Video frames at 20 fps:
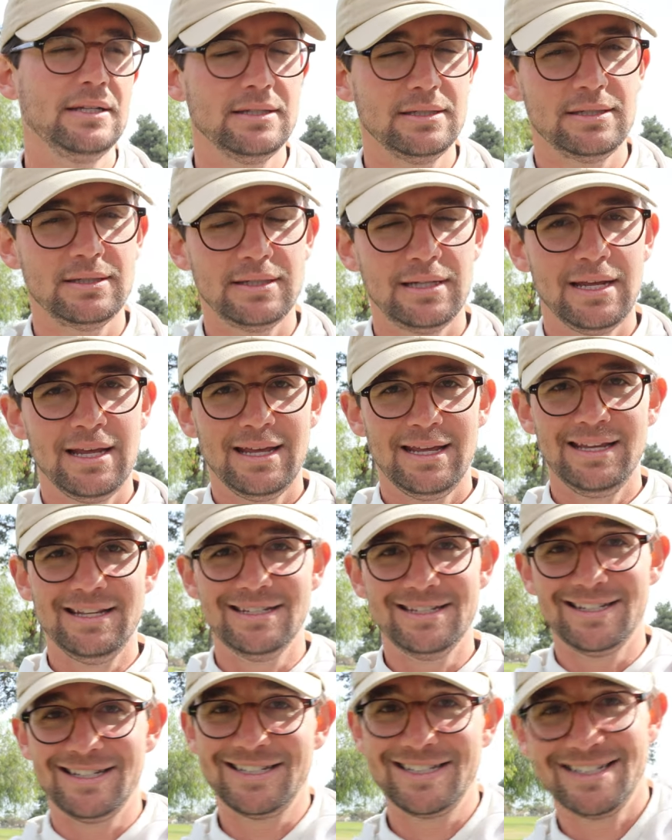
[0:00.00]
Nah,
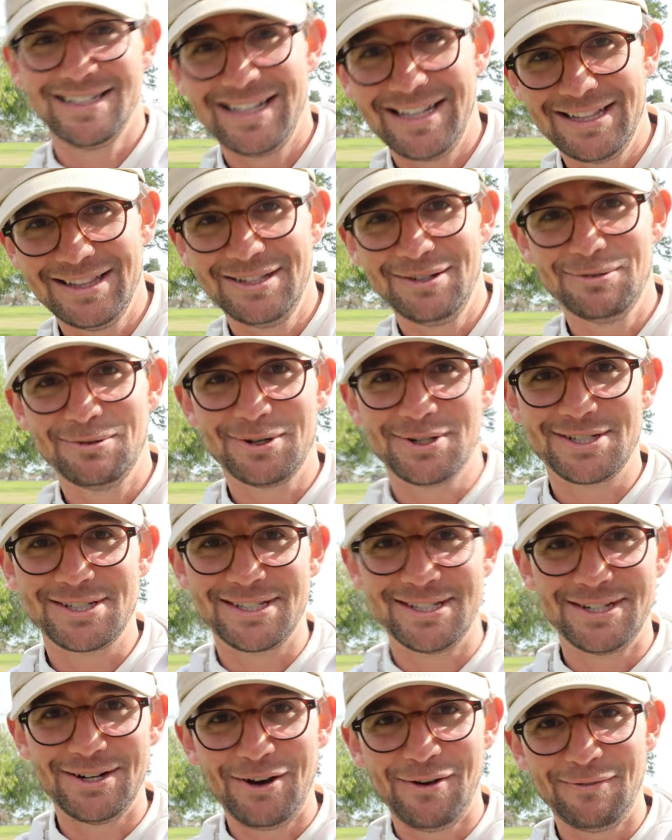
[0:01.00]
he's a slightly. Oh yeah,
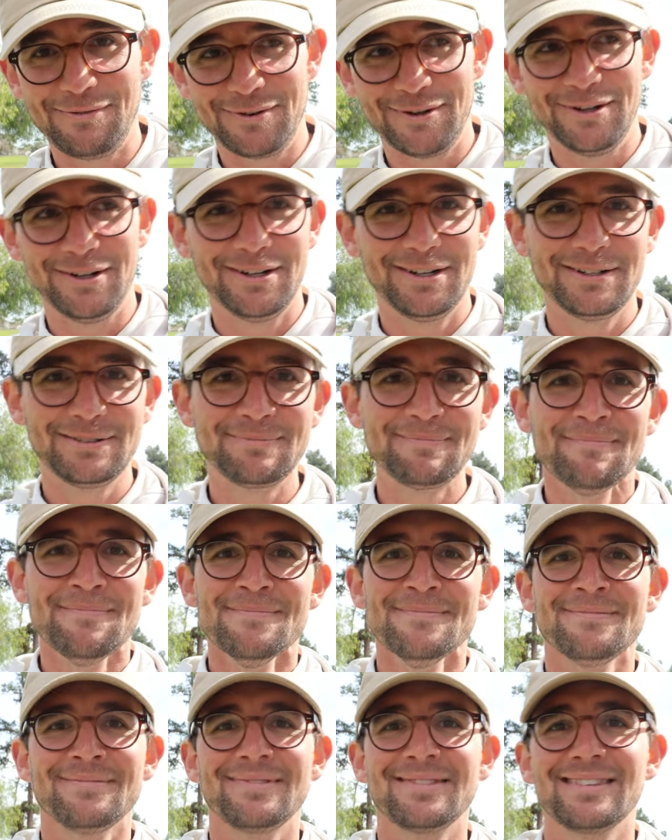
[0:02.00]
let them know they
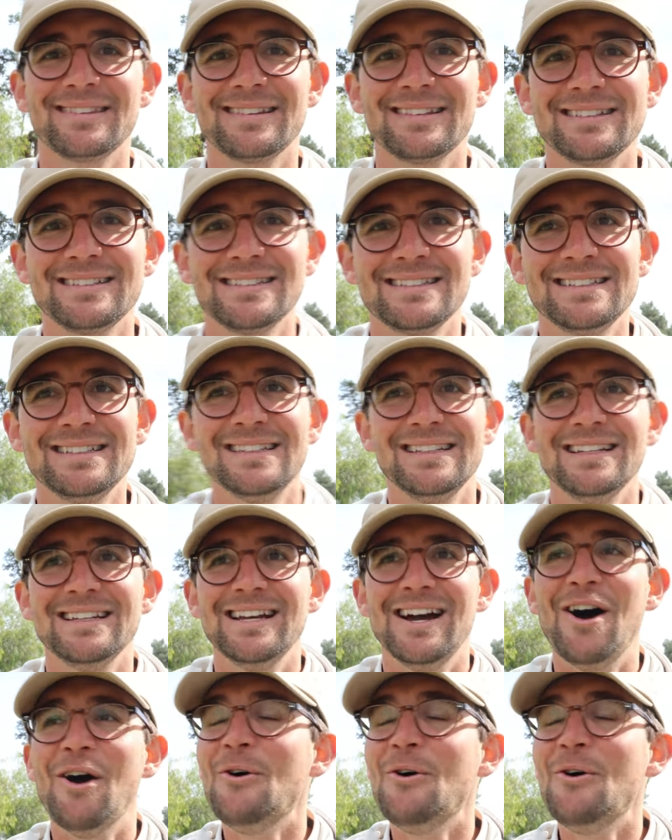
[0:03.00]
can choose what.